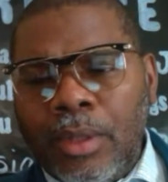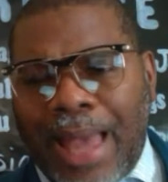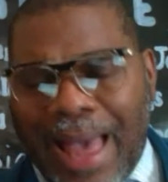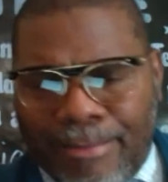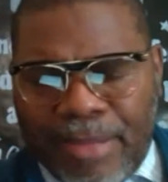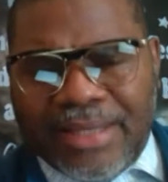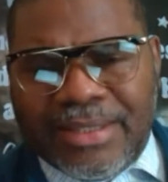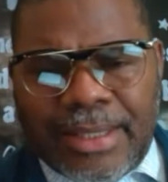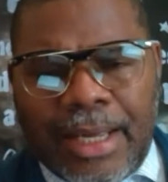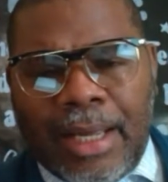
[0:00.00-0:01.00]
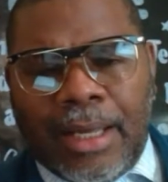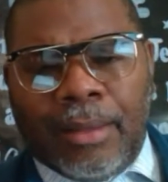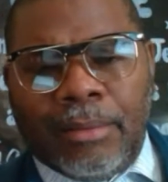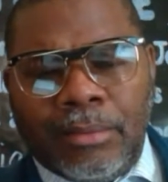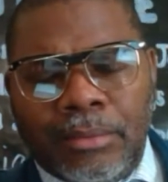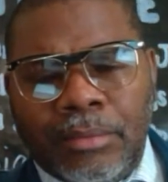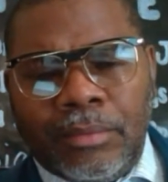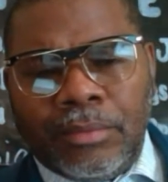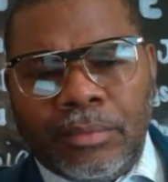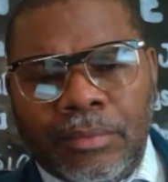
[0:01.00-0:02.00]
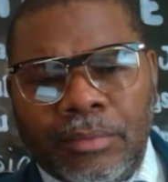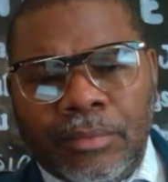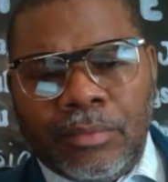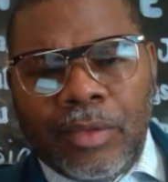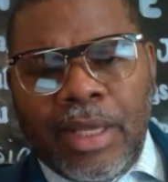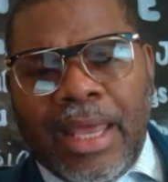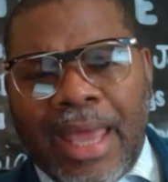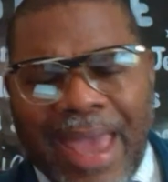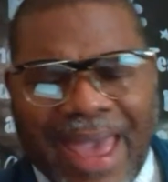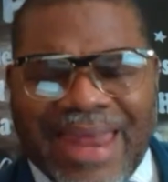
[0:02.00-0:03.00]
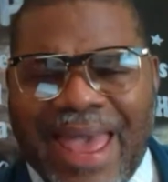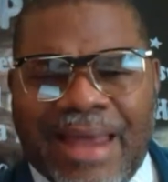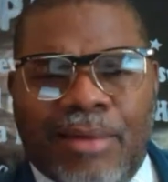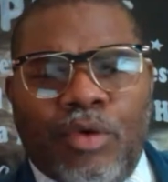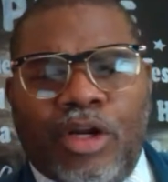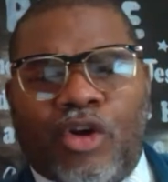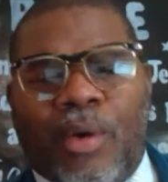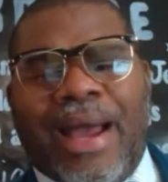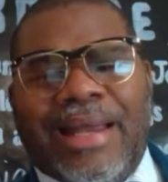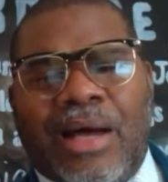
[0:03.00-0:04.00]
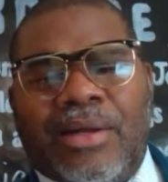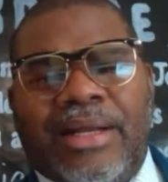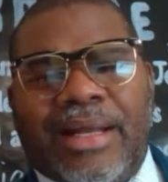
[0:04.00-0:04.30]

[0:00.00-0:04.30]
I messed up. Had Adam would have cried out in